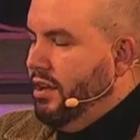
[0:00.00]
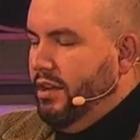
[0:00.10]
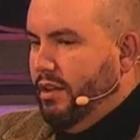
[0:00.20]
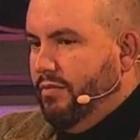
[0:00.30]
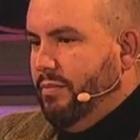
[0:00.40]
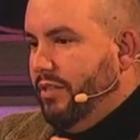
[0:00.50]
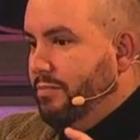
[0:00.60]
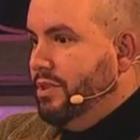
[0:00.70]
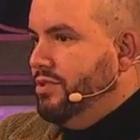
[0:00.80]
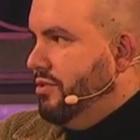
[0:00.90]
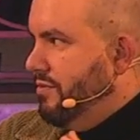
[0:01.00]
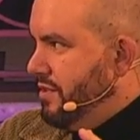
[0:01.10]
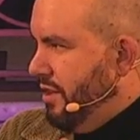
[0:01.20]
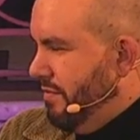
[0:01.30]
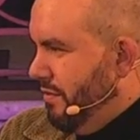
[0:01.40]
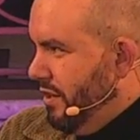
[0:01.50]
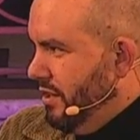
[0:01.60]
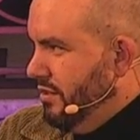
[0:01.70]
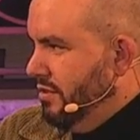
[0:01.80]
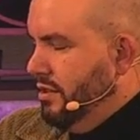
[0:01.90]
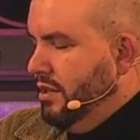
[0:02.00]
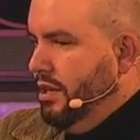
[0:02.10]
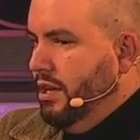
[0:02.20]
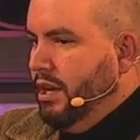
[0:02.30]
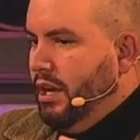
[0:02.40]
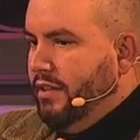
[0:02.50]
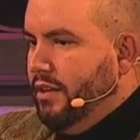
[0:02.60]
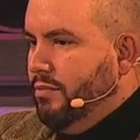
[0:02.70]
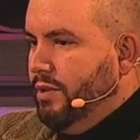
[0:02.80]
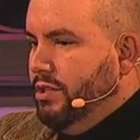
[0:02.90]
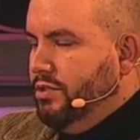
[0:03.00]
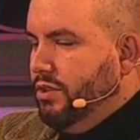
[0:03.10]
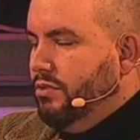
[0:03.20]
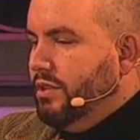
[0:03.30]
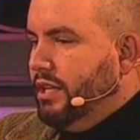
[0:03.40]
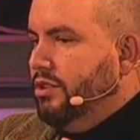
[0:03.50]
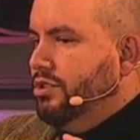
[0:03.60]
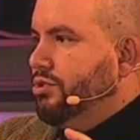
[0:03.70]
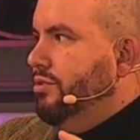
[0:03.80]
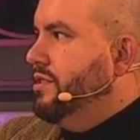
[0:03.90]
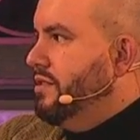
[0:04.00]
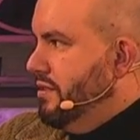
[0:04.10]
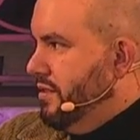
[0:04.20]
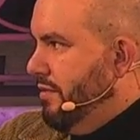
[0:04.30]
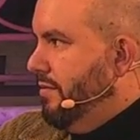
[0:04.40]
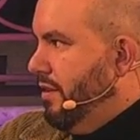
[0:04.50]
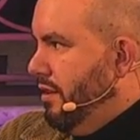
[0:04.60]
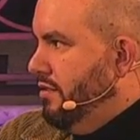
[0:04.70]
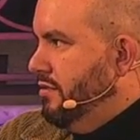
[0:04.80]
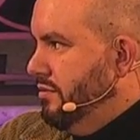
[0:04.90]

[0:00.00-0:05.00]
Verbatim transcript: and enough about the mystery of suffering and that we don't get the choice to suffer,